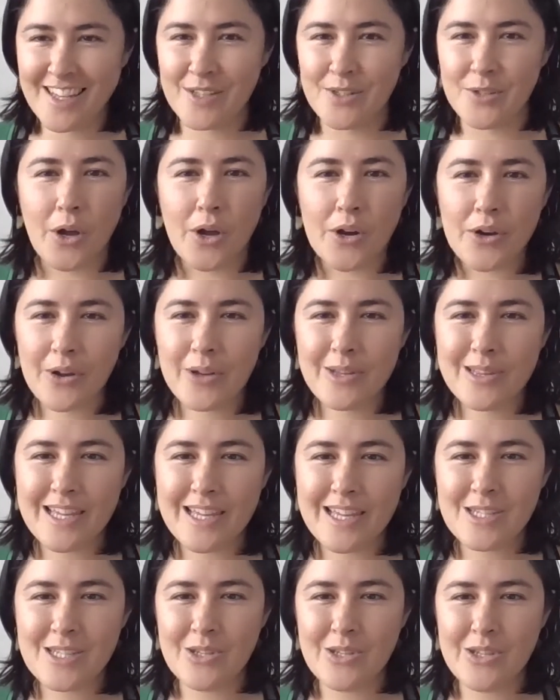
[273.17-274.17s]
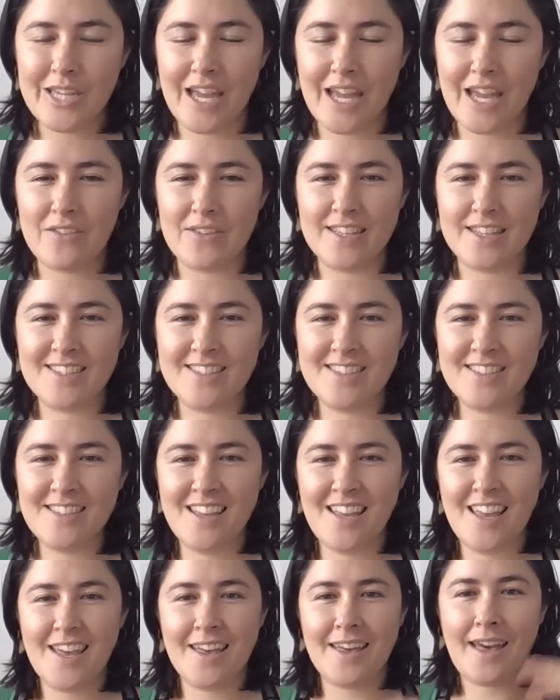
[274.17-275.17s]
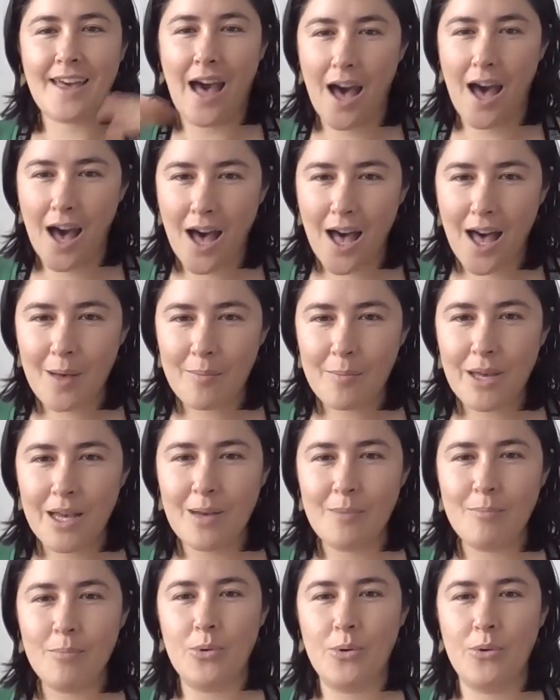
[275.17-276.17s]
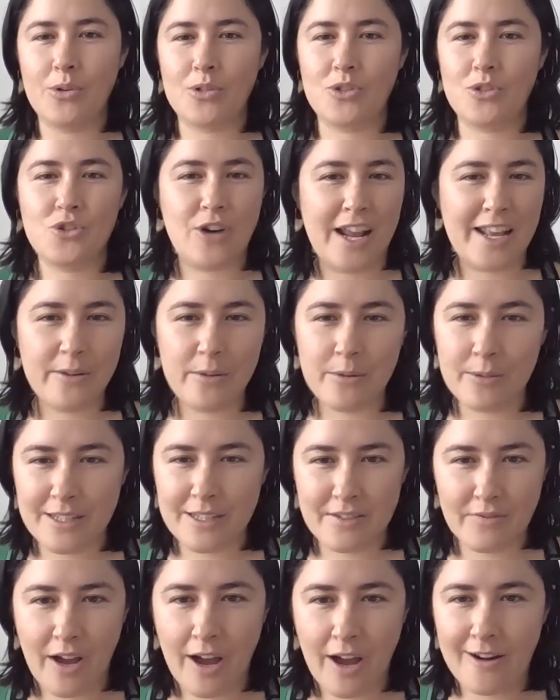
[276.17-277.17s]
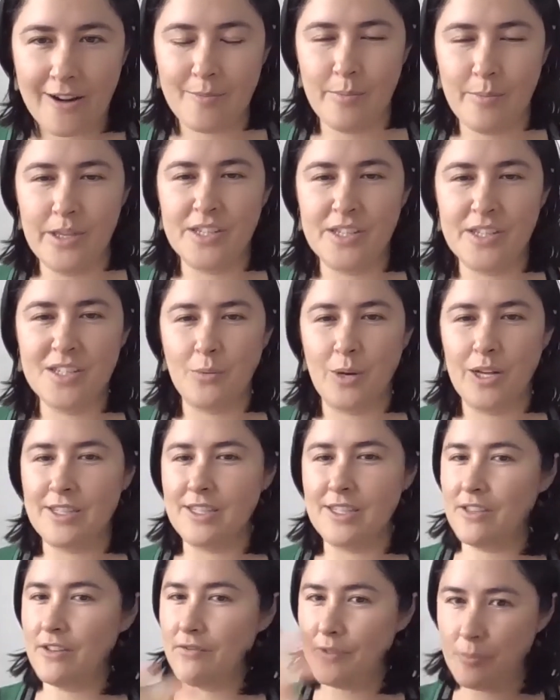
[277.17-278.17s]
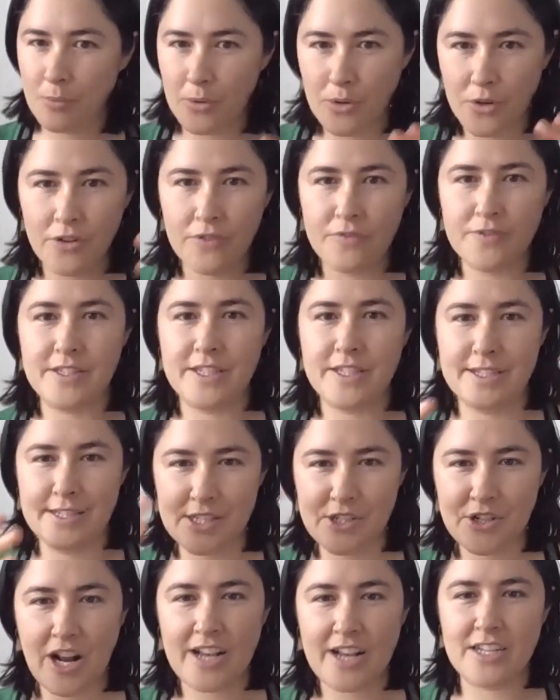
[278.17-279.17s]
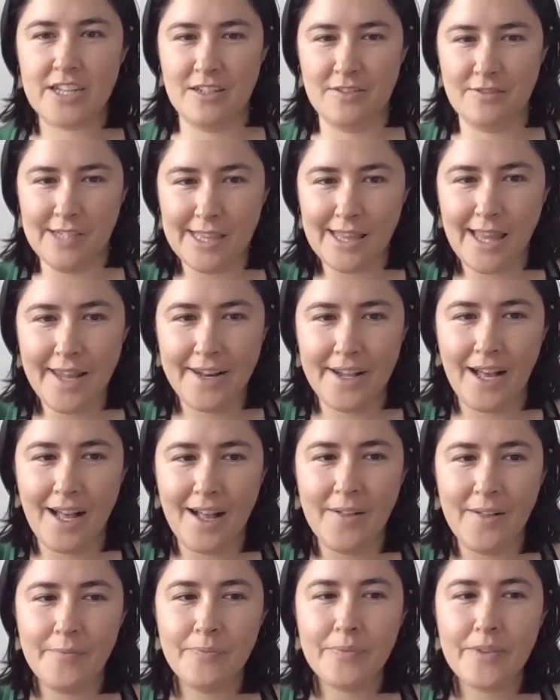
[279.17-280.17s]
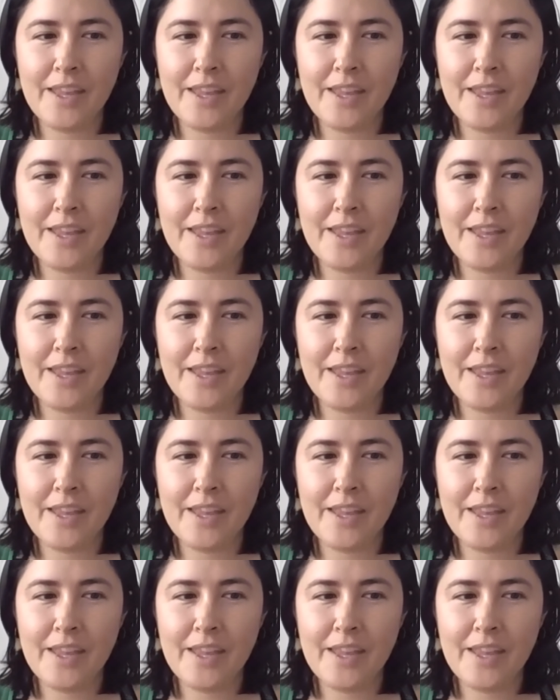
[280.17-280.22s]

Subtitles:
Not only do you get this calmer, more tranquil environment once you've removed the distraction of clutter,